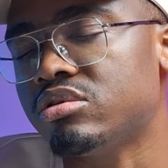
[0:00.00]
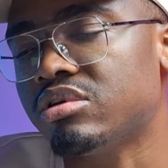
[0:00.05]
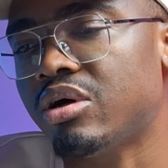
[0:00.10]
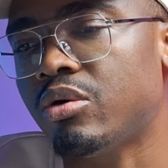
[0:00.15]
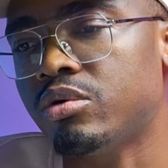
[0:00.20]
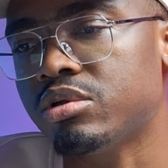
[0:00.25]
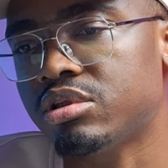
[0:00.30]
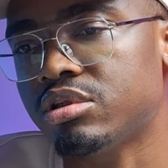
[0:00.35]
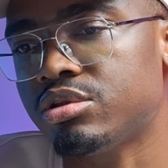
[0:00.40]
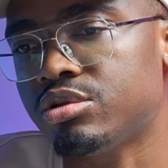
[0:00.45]
So I
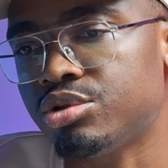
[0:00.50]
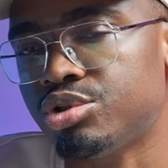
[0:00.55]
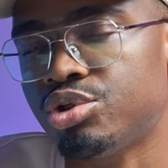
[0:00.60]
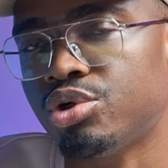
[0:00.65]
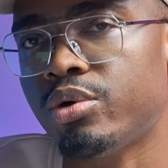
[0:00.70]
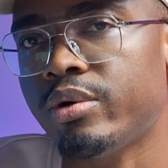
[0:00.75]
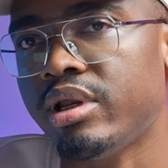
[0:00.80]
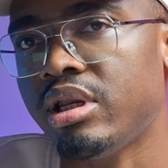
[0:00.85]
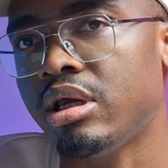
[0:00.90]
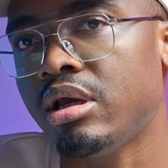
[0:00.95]
wanted to
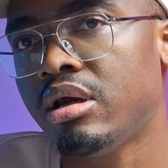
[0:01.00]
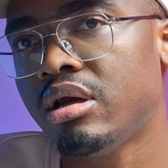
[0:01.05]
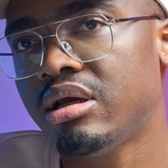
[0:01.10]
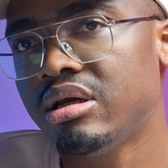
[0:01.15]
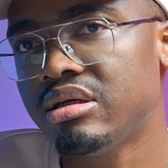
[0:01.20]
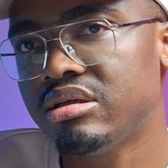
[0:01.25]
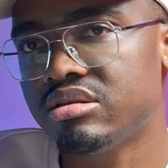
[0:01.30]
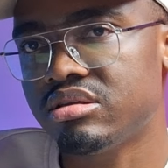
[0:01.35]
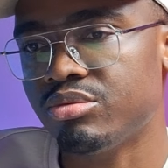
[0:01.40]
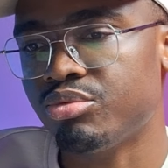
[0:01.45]
show it
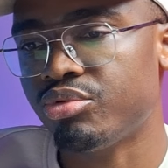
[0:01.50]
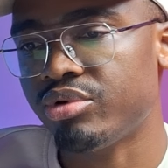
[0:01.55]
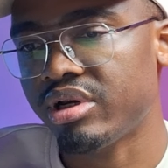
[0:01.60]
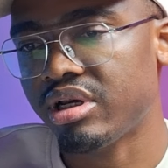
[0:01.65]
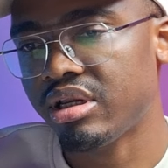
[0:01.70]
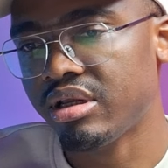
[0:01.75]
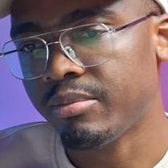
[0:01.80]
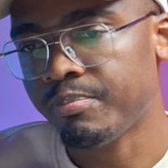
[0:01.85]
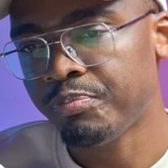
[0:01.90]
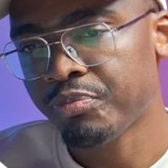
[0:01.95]

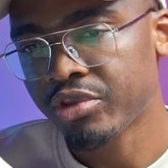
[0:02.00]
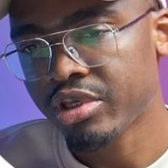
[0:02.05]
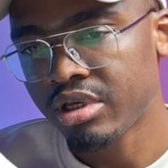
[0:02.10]
separately.